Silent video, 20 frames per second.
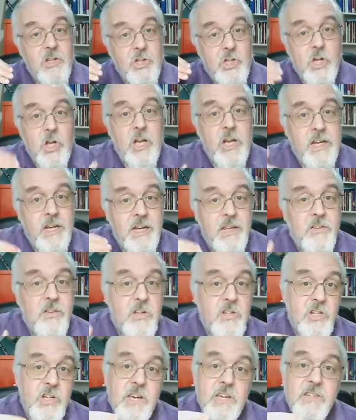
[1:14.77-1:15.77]
journey that
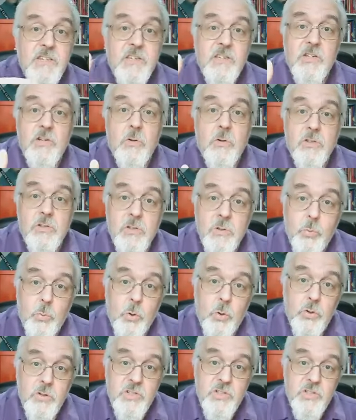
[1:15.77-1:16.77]
Jesus took
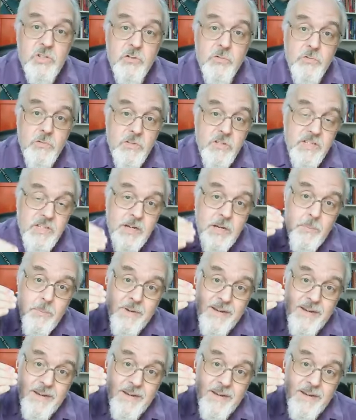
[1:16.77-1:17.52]
towards Jerusalem